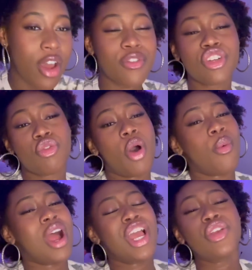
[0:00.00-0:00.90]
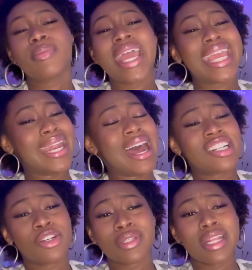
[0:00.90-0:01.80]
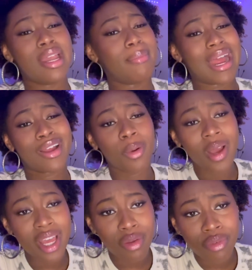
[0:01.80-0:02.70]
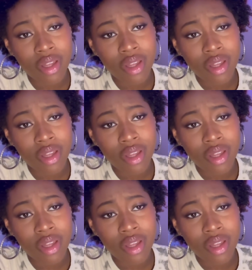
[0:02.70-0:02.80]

First of all, why are you making nachos in the microwave?